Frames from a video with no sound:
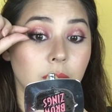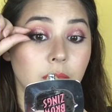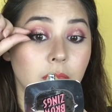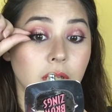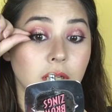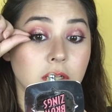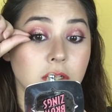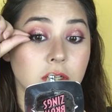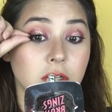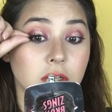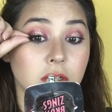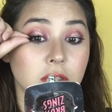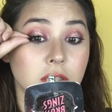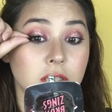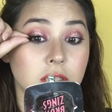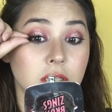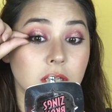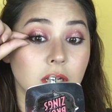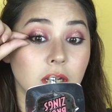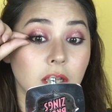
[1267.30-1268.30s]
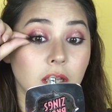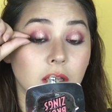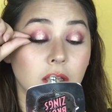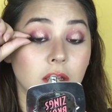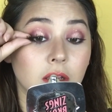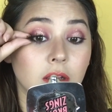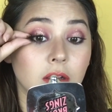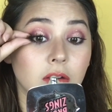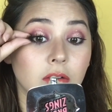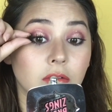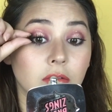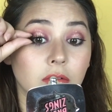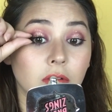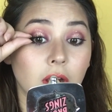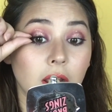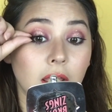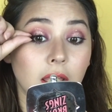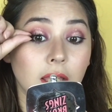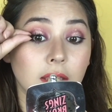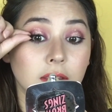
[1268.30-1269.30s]
Make sure it's sitting
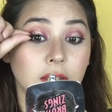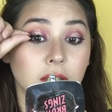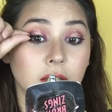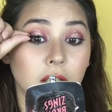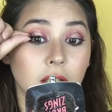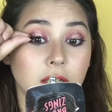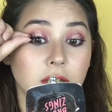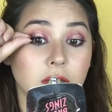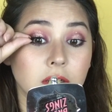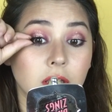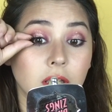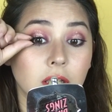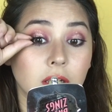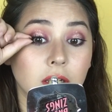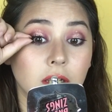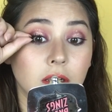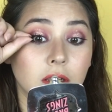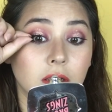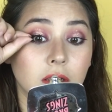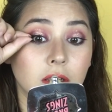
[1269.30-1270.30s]
right at the lash line.